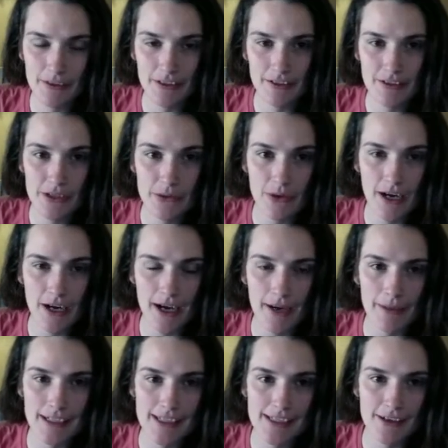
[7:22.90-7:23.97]
things up a little
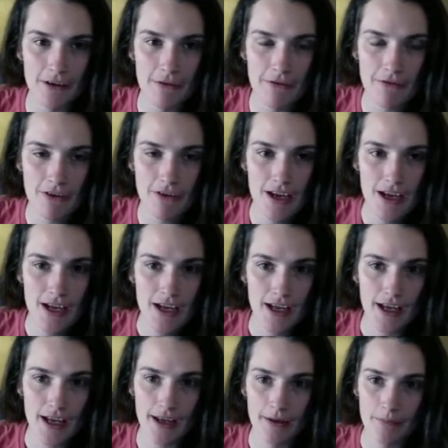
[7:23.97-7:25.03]
too high myself.
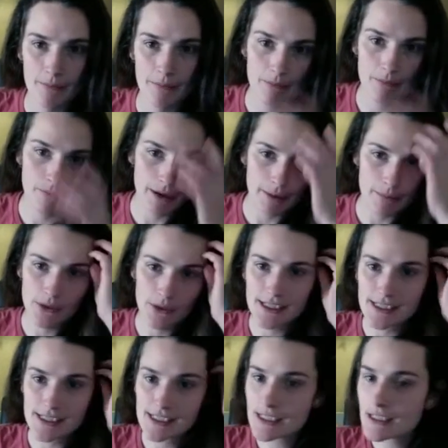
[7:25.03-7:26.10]
And
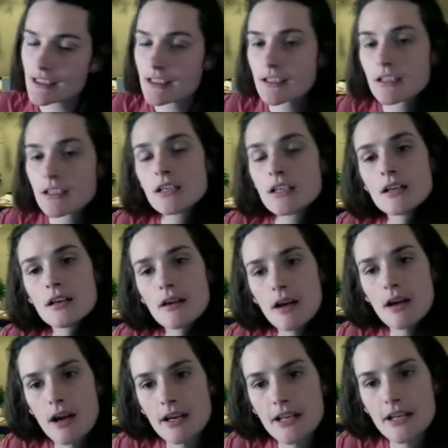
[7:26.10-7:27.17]
my boys
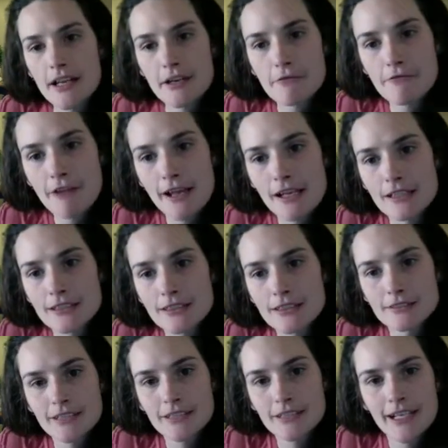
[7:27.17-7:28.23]
got in a
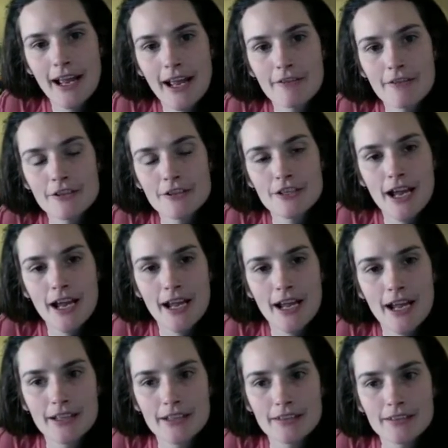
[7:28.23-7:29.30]
fight right
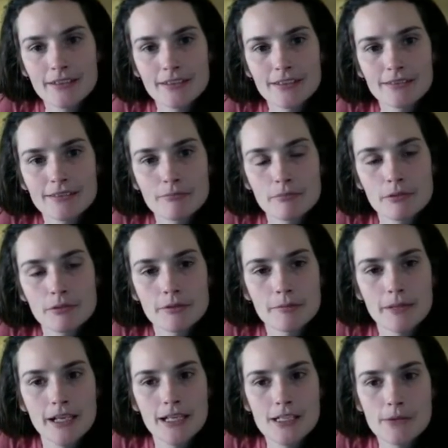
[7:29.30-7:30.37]
after I
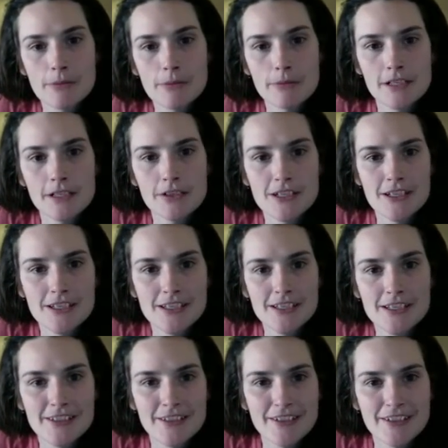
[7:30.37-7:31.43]
put my sweet
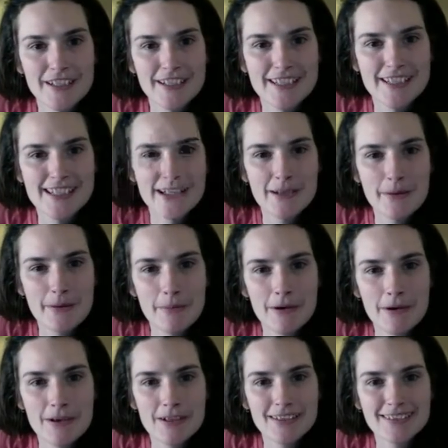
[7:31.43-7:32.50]
potatoes on. So there it
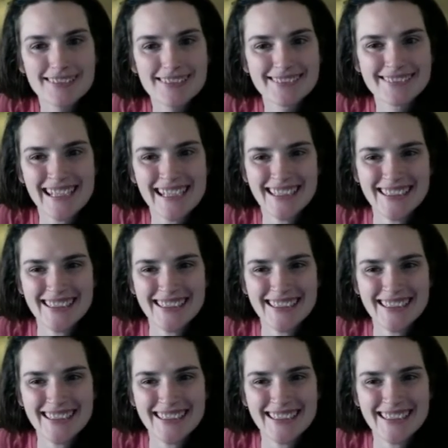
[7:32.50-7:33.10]
is, burnt.